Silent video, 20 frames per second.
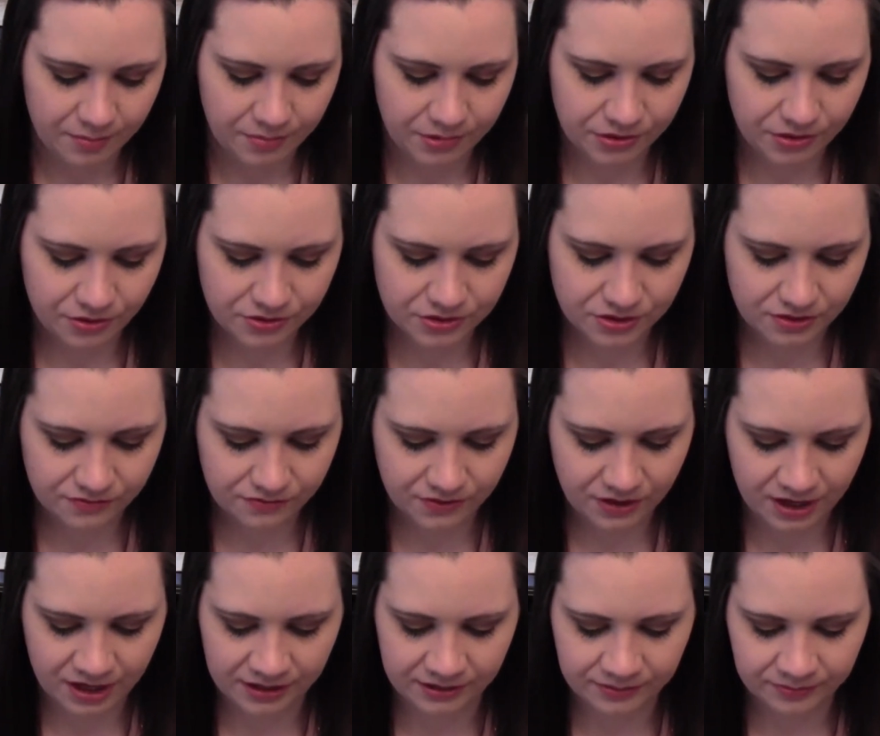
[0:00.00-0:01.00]
But those are
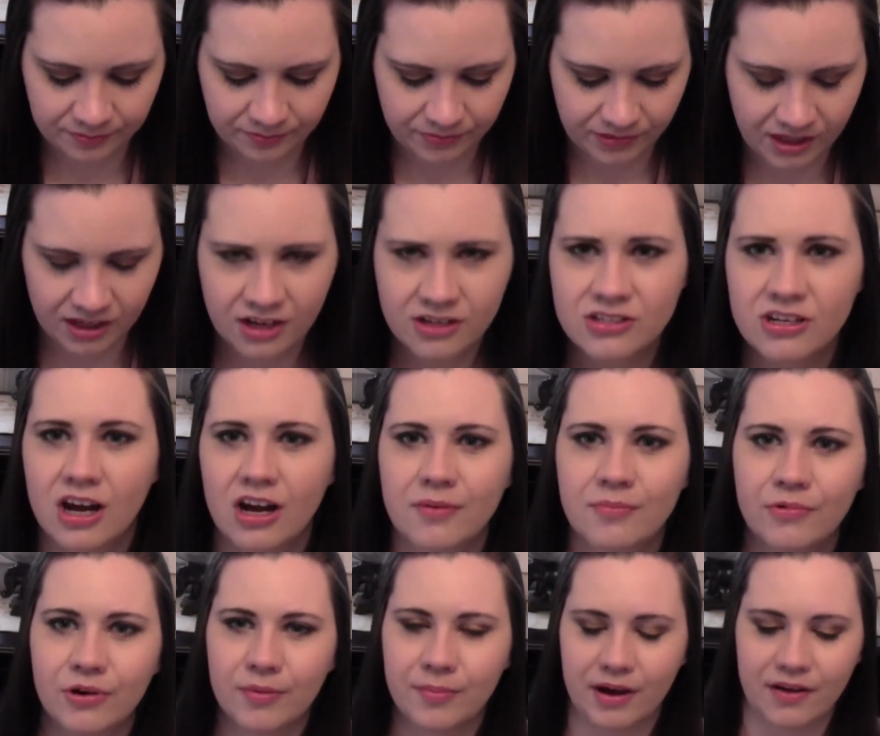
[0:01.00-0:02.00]
fun, and I'll
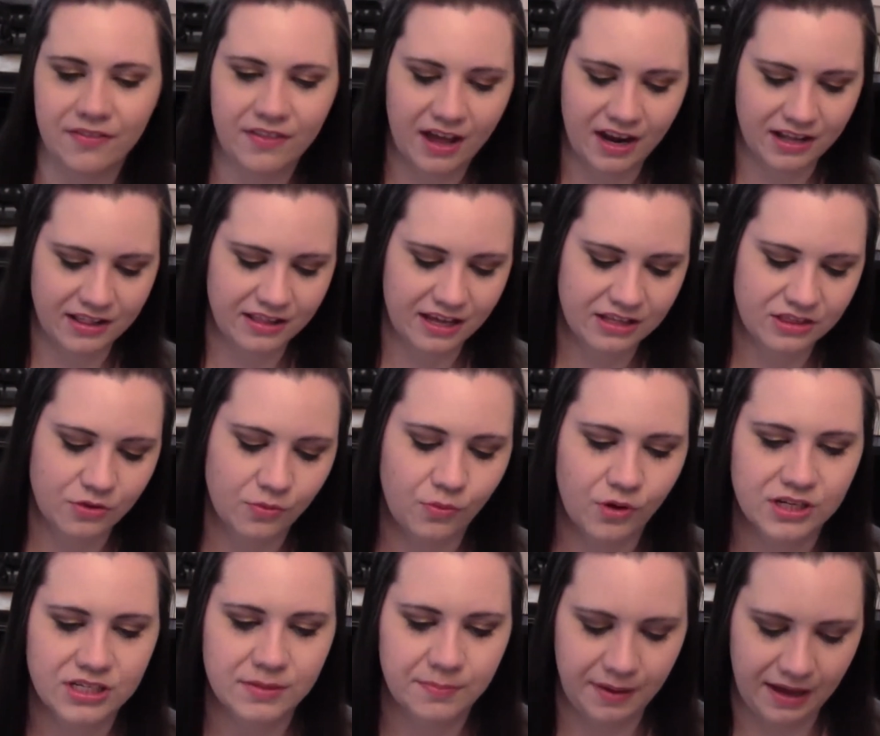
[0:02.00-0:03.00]
talk more about that in like the
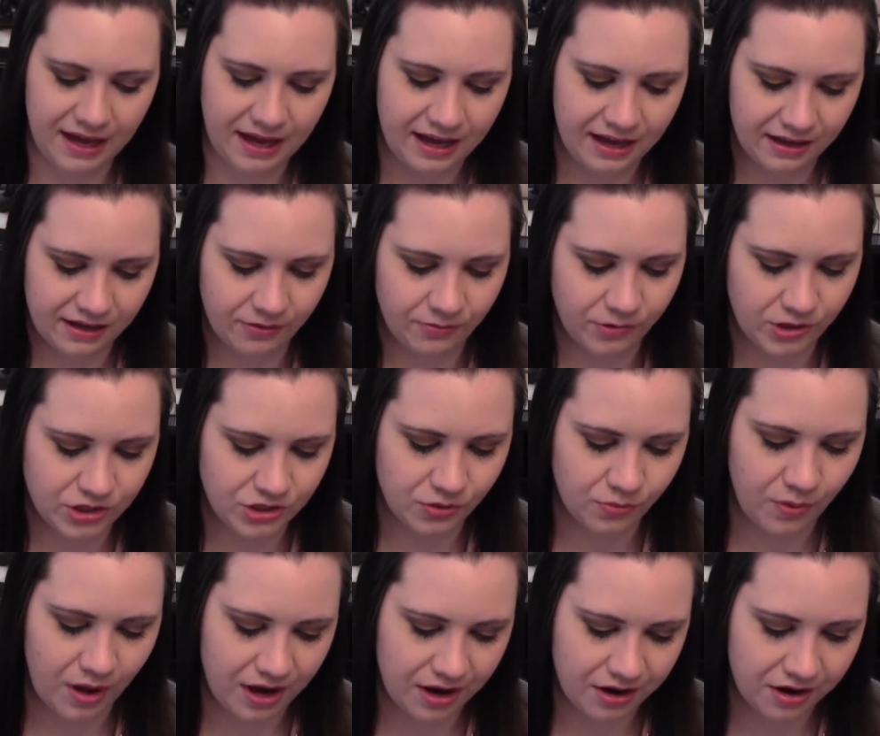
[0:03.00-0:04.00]
what to pack and what to
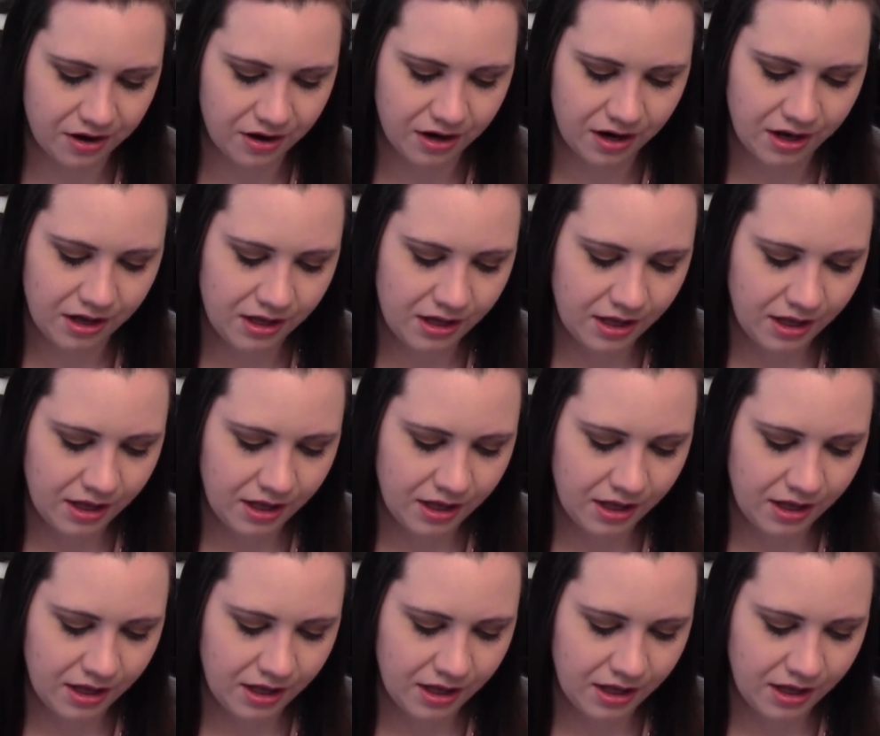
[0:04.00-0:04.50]
wear.